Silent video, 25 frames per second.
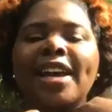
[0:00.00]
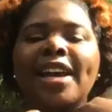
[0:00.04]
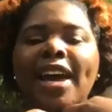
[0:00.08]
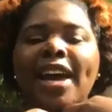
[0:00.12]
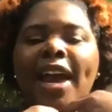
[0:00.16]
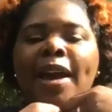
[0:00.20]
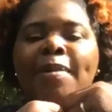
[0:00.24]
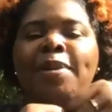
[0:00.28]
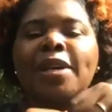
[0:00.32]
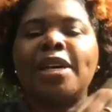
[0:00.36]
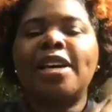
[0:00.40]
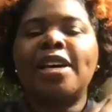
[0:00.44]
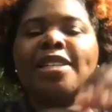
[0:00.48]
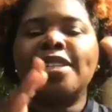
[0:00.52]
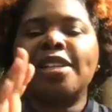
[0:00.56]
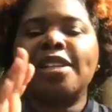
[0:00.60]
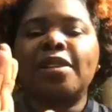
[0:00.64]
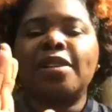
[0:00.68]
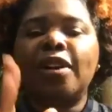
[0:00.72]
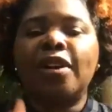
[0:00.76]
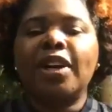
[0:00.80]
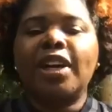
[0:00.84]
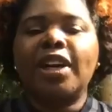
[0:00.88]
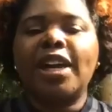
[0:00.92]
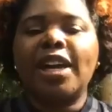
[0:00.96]
And because they're
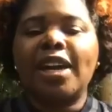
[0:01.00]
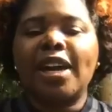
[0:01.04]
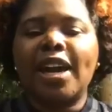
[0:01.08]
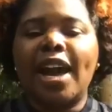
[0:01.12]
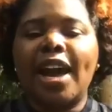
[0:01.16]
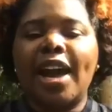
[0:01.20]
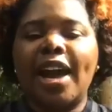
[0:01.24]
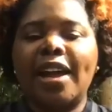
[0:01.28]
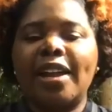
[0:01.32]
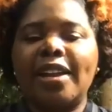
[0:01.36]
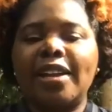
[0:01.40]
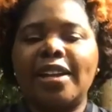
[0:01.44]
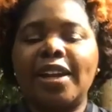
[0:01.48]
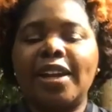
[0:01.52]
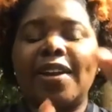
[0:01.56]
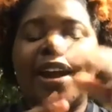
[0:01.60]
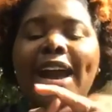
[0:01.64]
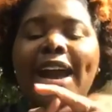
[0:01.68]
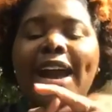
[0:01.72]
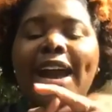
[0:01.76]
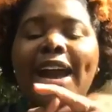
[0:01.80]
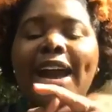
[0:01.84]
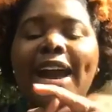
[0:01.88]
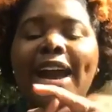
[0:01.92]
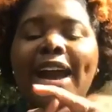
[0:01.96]
looking at, they're
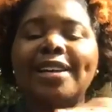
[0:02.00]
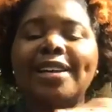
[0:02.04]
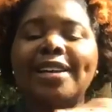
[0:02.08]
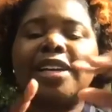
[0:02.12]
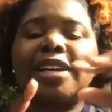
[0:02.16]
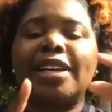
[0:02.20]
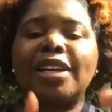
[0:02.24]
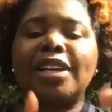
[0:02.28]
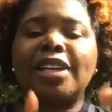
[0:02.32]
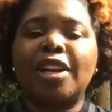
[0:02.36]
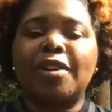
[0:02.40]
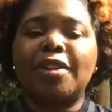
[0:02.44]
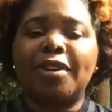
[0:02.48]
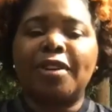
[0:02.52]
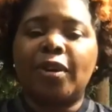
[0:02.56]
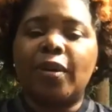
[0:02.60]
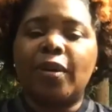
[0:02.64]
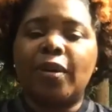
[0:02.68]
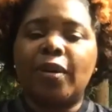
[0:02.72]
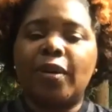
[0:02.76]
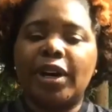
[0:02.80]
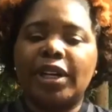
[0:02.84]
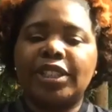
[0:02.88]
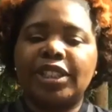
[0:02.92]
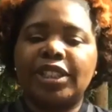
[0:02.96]
asking different
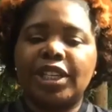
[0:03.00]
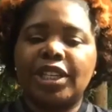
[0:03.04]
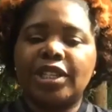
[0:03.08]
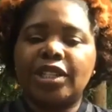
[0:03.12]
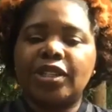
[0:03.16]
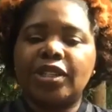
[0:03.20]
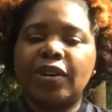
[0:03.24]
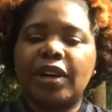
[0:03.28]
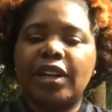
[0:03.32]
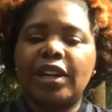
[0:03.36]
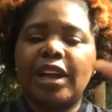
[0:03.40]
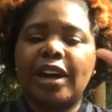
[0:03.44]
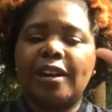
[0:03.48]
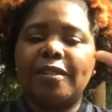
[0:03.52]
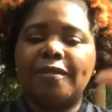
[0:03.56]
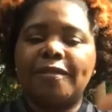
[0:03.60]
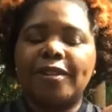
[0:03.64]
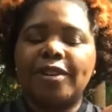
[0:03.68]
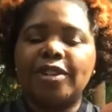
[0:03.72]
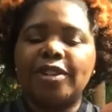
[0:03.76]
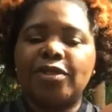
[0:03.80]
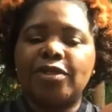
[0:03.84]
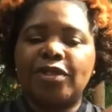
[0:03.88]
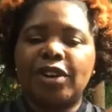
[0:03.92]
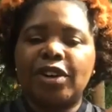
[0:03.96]
questions. So, in that
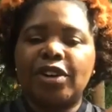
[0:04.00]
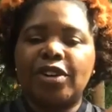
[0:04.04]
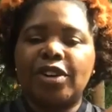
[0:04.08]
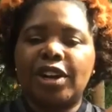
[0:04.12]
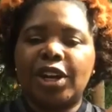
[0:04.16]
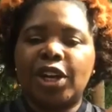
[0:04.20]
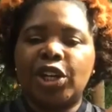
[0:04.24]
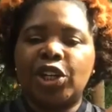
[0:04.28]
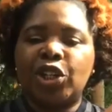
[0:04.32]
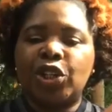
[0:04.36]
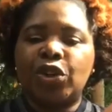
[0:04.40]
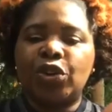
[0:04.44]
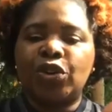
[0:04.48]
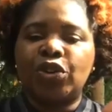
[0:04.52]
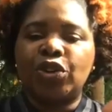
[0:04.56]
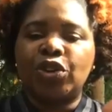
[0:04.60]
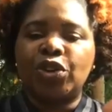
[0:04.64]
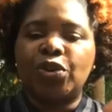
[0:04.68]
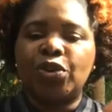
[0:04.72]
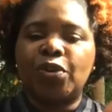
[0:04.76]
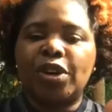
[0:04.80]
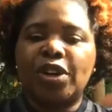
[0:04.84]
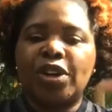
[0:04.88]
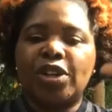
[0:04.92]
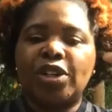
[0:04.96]
first figure that I showed you,
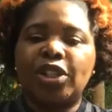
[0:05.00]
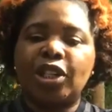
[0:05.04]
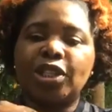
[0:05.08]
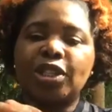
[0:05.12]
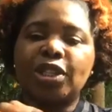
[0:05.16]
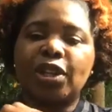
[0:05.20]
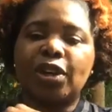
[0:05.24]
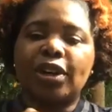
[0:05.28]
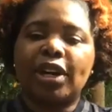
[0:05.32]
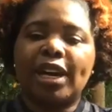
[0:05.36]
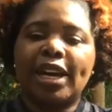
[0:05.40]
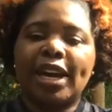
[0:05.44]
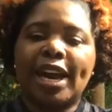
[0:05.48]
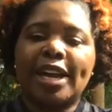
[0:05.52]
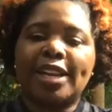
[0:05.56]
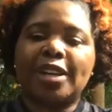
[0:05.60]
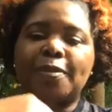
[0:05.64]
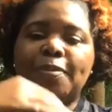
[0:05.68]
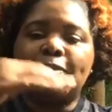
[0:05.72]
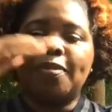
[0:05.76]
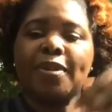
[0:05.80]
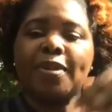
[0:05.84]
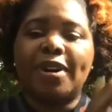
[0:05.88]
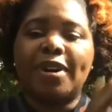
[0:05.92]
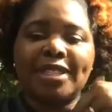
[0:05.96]
where they're just looking at the
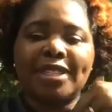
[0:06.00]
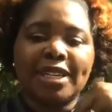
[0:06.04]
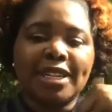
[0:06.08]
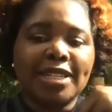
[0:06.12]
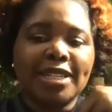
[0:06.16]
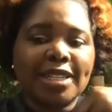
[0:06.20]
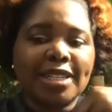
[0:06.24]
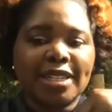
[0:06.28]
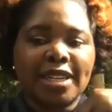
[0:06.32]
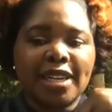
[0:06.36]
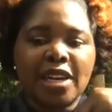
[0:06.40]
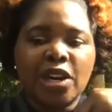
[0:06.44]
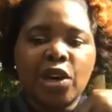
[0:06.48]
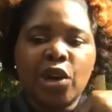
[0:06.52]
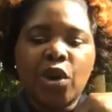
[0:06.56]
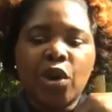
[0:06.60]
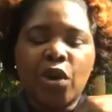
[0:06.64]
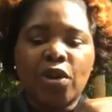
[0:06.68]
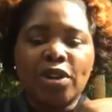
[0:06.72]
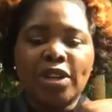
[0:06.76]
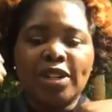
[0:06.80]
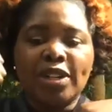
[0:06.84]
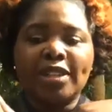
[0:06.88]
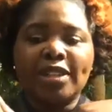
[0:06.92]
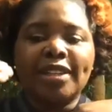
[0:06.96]
presence or
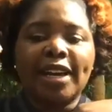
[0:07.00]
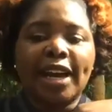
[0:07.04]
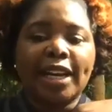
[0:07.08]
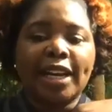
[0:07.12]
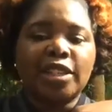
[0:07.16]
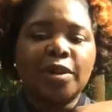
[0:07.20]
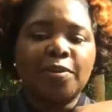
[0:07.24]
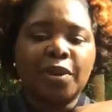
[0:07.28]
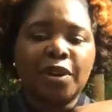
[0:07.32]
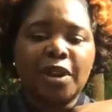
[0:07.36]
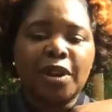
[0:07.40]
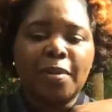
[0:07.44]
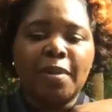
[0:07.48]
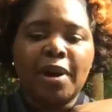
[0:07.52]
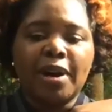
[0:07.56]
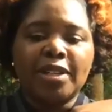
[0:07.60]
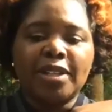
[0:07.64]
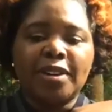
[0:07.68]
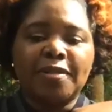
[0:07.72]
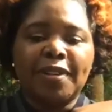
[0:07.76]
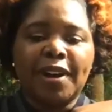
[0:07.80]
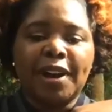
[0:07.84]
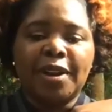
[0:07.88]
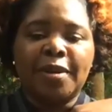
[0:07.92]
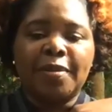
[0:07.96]
the detectable amounts
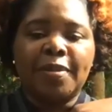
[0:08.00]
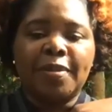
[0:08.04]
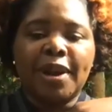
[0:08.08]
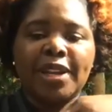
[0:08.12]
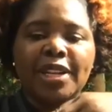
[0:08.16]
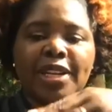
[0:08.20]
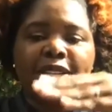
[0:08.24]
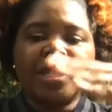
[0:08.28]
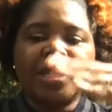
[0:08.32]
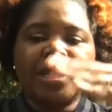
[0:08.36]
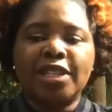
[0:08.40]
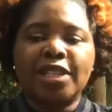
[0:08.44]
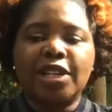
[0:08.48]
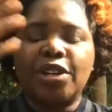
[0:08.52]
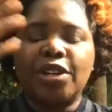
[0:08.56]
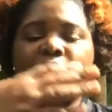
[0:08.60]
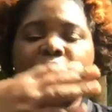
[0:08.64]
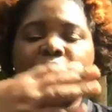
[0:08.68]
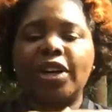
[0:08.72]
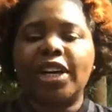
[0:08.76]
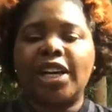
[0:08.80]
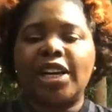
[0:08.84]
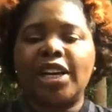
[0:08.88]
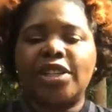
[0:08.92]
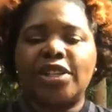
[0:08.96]
of antibodies, they're
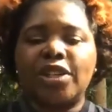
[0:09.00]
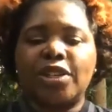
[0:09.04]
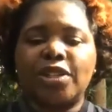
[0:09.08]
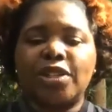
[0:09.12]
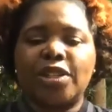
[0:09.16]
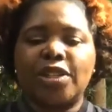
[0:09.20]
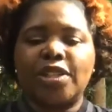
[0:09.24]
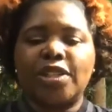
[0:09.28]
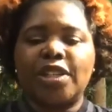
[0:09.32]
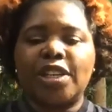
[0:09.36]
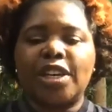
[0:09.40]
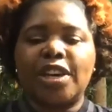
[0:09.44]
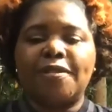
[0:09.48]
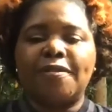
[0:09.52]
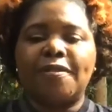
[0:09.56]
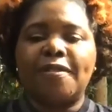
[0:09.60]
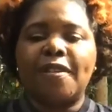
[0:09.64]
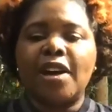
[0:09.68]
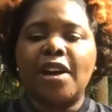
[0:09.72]
looking just to see if